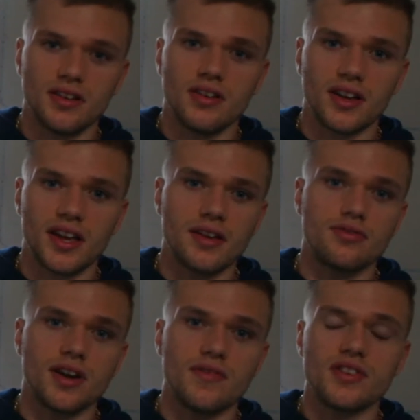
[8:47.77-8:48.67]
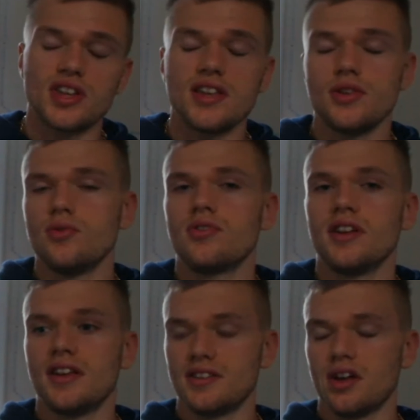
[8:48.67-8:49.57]
Okay, cravings, it usually
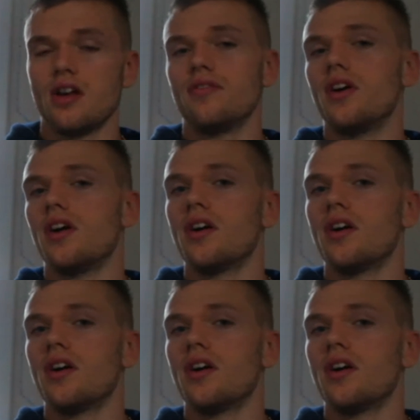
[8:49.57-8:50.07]
is either